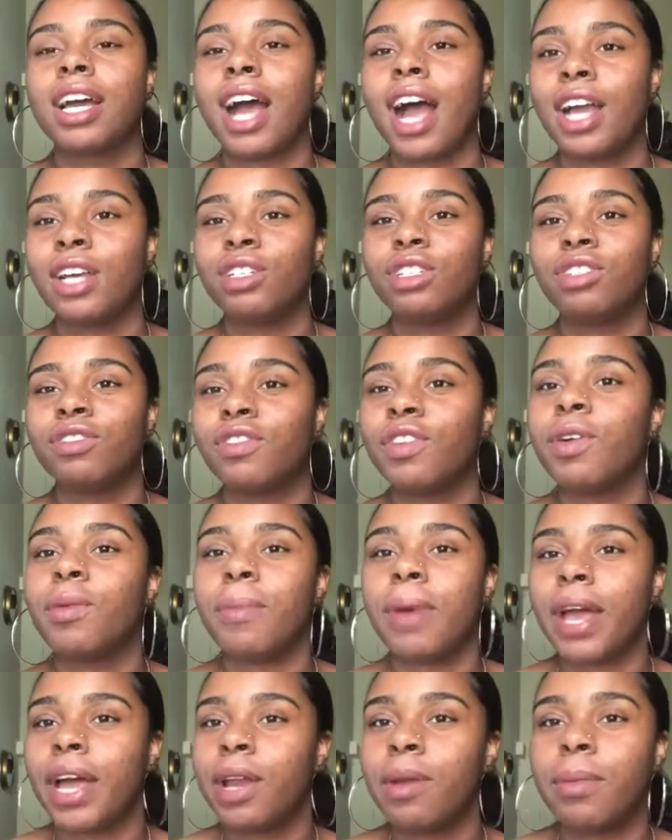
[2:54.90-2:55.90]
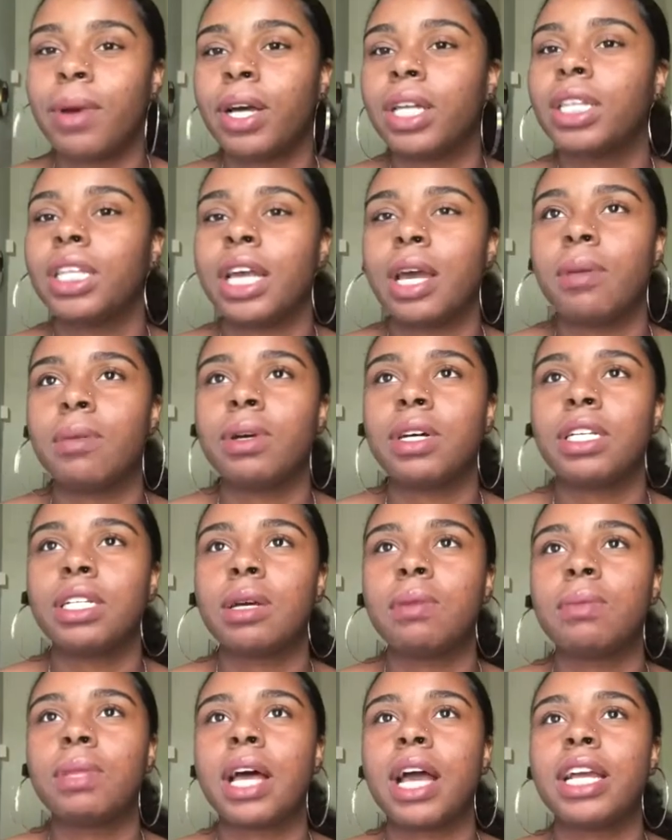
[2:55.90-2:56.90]
I used to feel bad about that, because
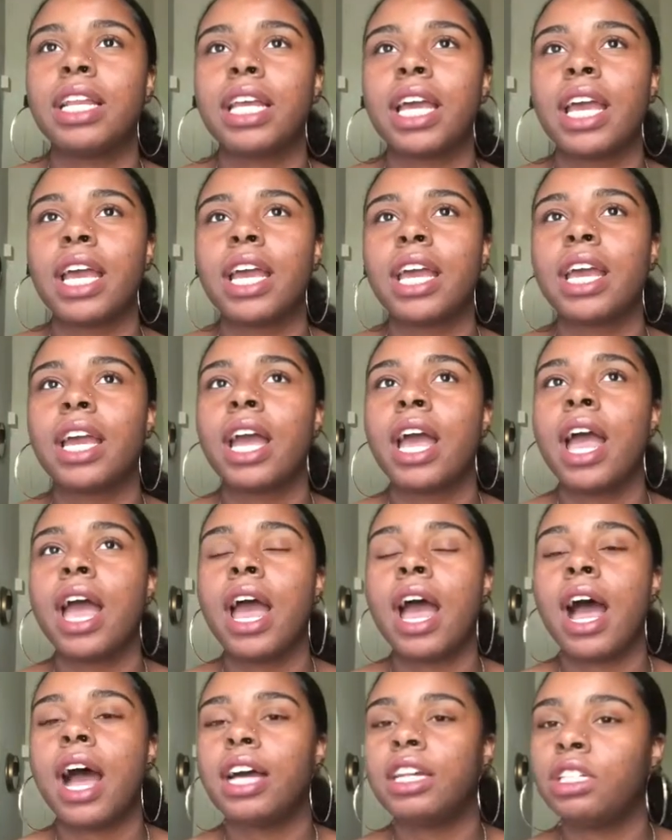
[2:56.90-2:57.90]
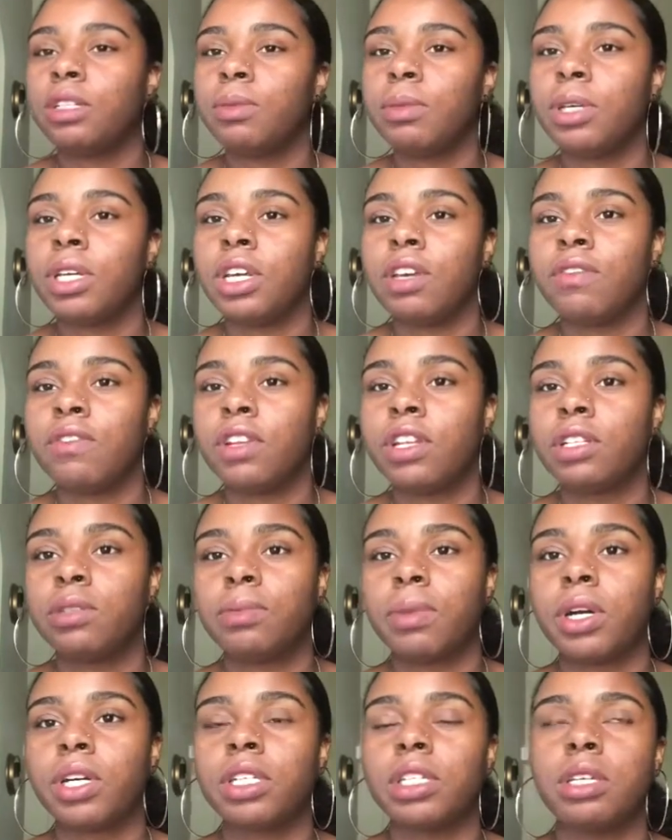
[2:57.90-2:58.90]
I'm like, dang, I should be giving this
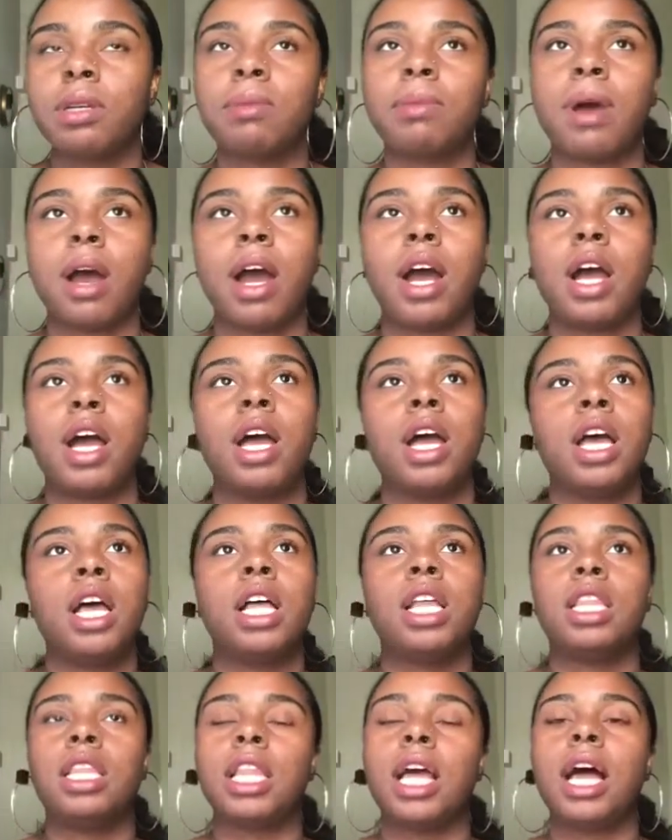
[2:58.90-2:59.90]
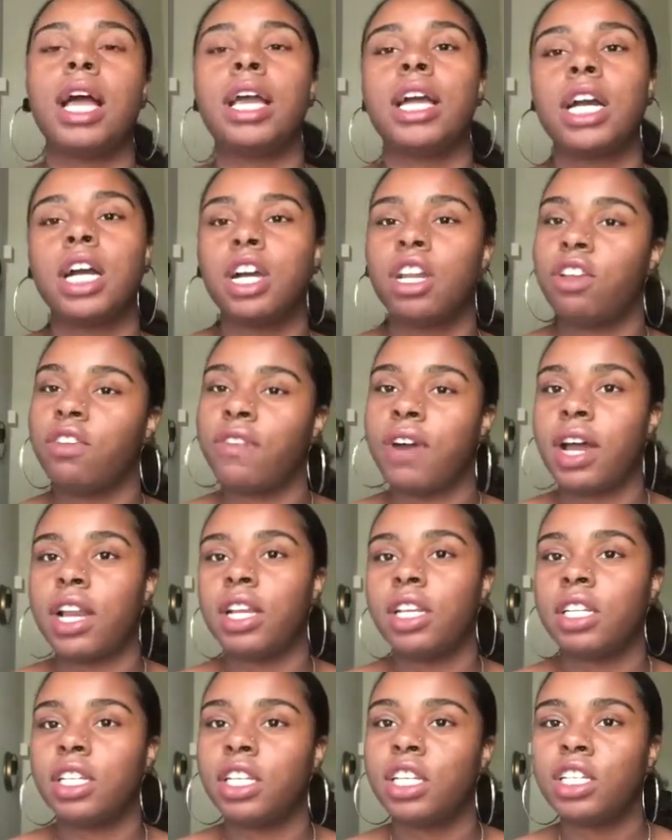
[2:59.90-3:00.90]
person my, like, undivided
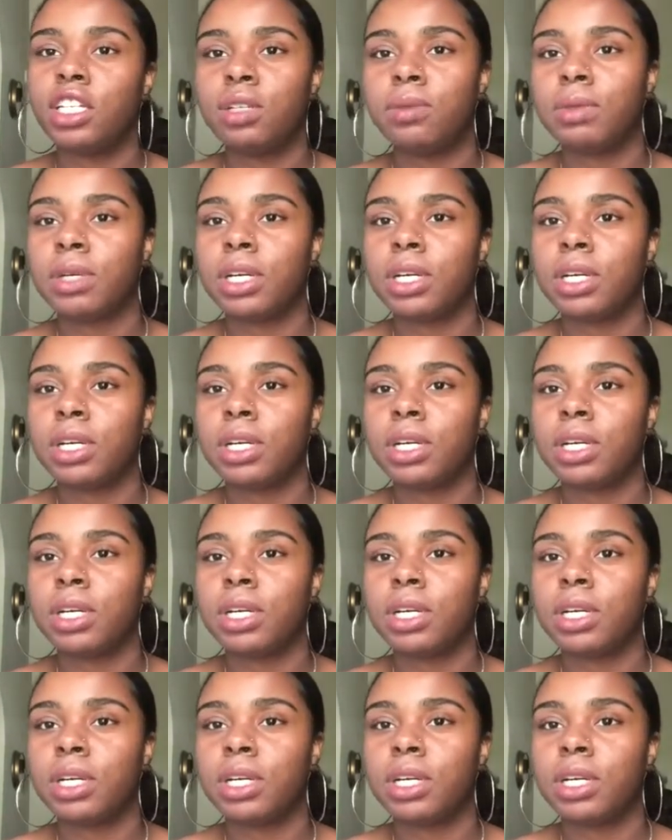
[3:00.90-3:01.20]
attention,